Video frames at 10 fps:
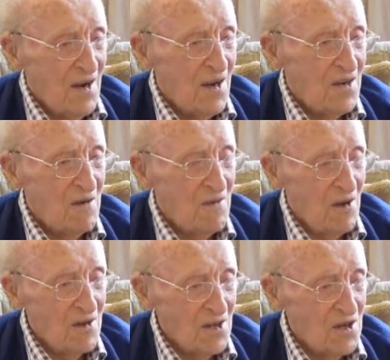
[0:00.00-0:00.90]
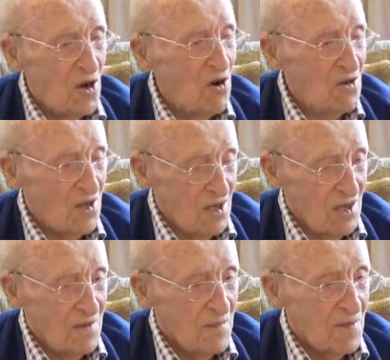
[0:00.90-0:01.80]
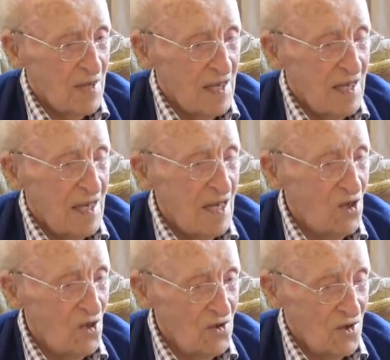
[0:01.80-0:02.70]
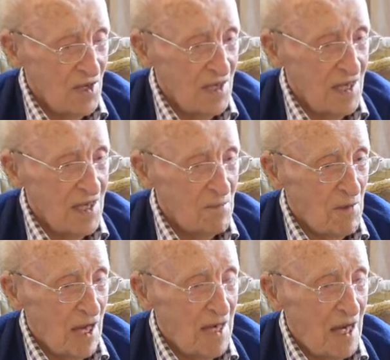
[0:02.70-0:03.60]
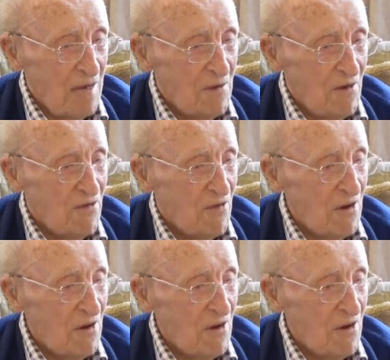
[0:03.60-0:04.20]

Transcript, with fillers: As a, as a doctor in London by name of